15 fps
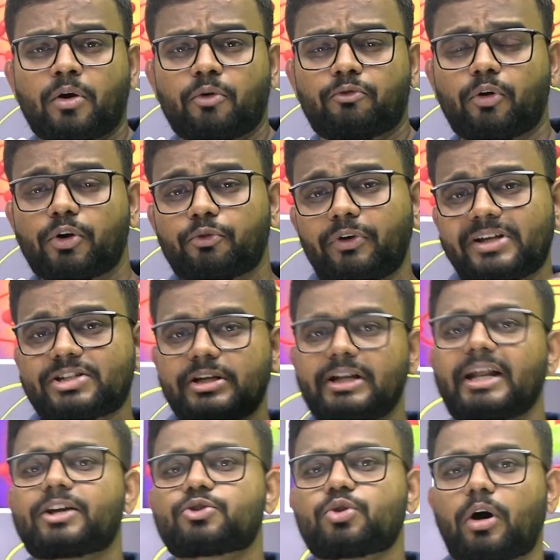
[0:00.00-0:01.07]
For which
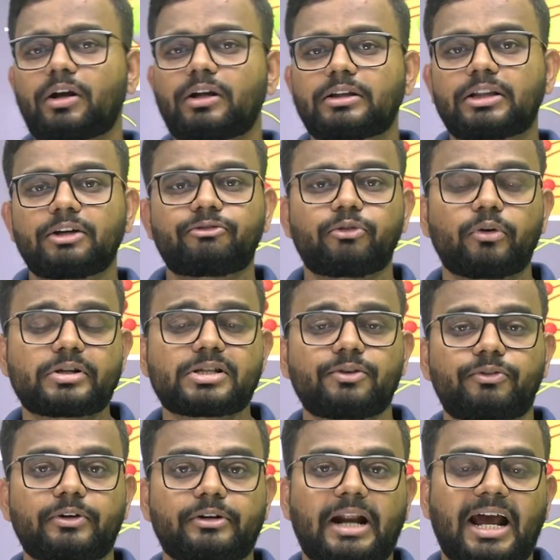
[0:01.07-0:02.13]
electron the force of
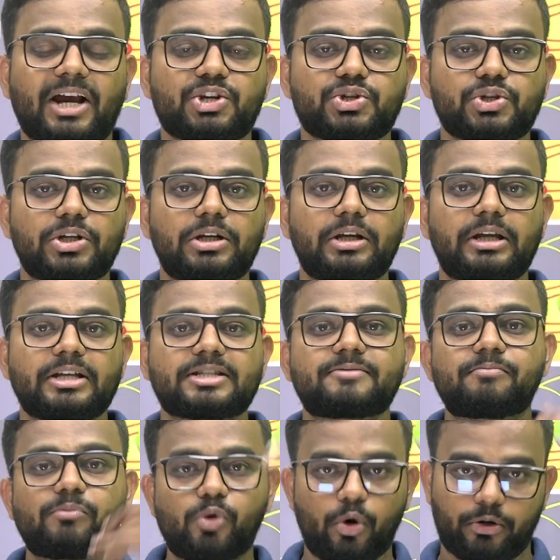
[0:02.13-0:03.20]
attraction is
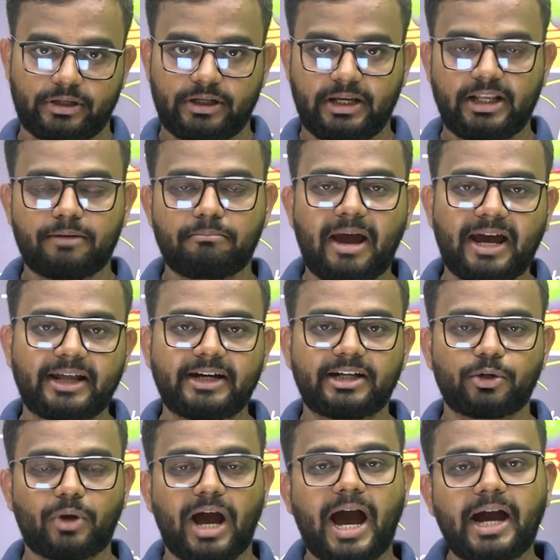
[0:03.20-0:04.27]
more in
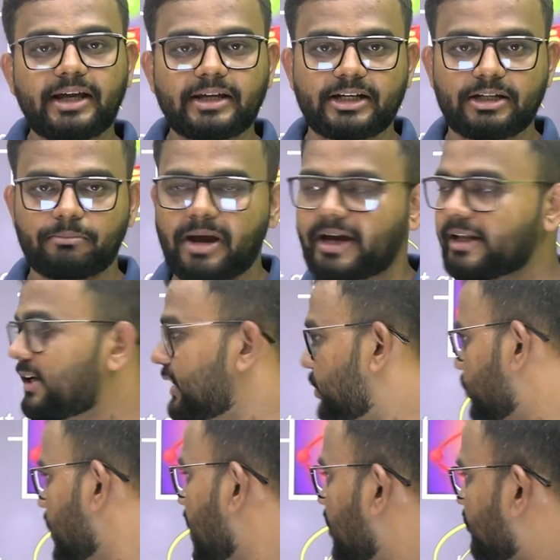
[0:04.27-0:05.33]
magnitude, higher in
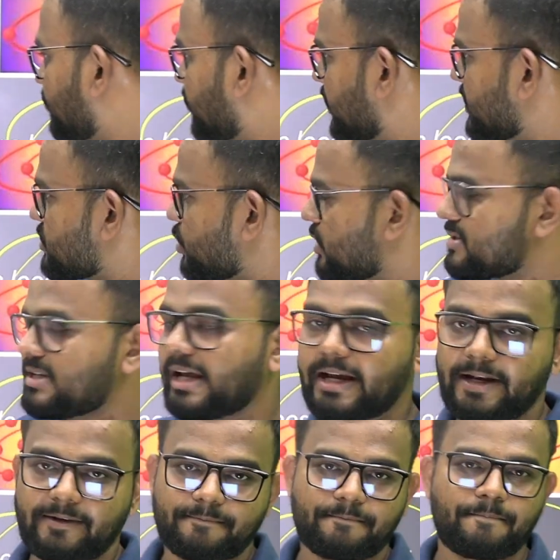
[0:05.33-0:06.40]
magnitude, first or
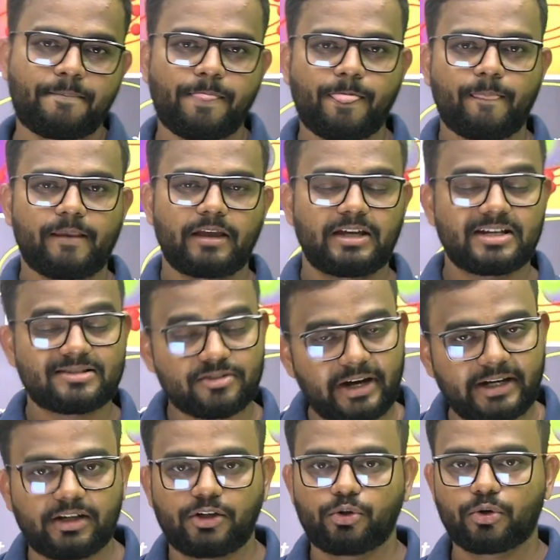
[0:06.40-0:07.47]
second? Yes,
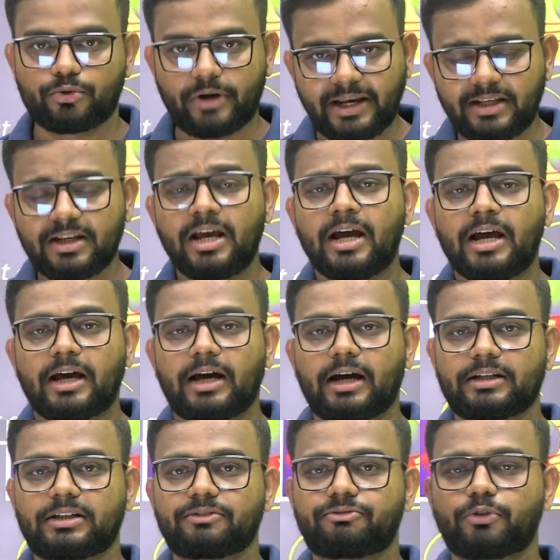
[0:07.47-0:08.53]
right, you're right.
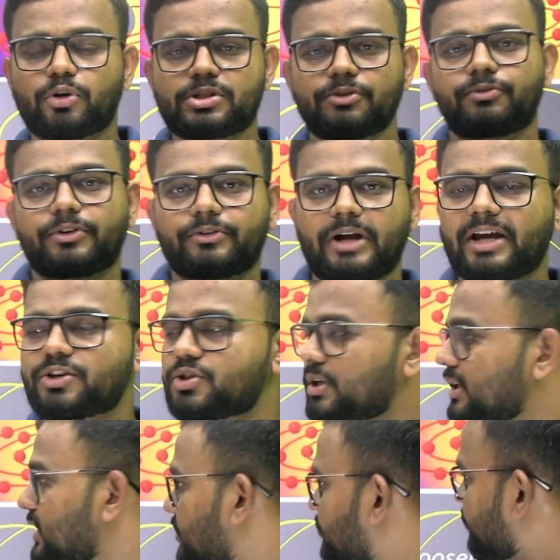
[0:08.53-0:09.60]
The force of attraction
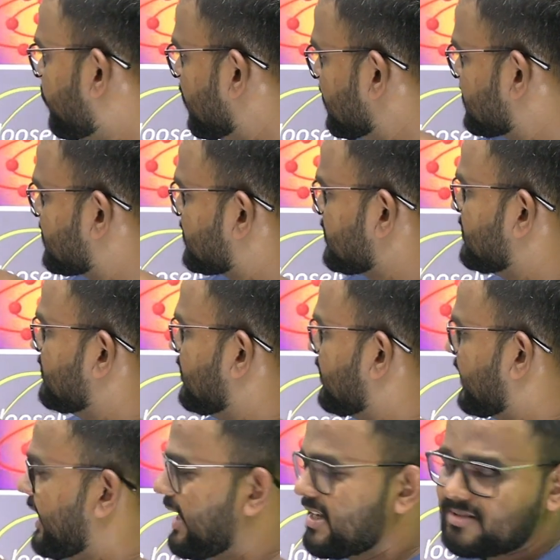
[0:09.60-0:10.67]
in the first
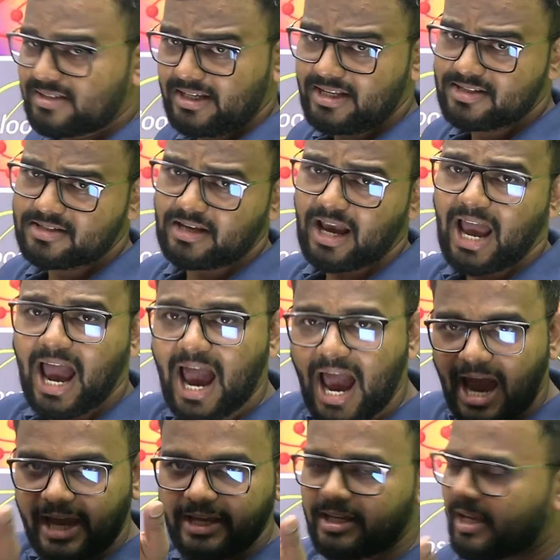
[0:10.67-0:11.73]
case is
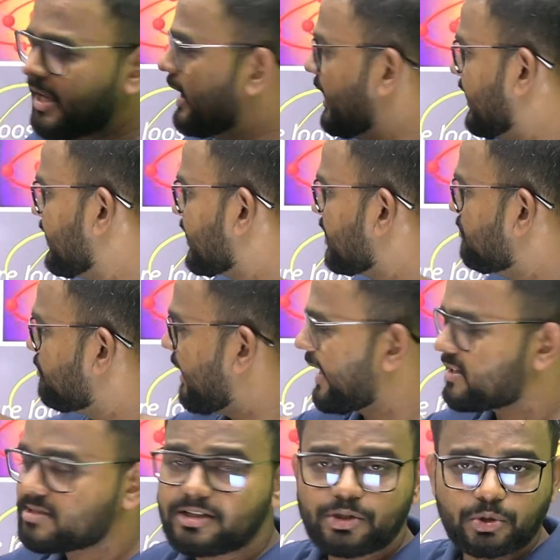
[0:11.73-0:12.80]
high in
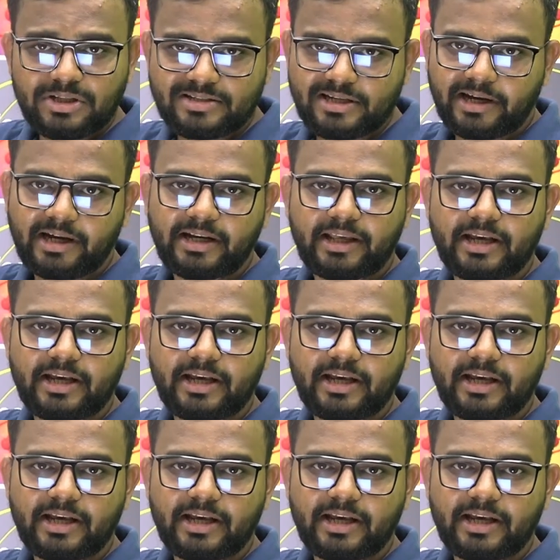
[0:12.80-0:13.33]
comparison to the second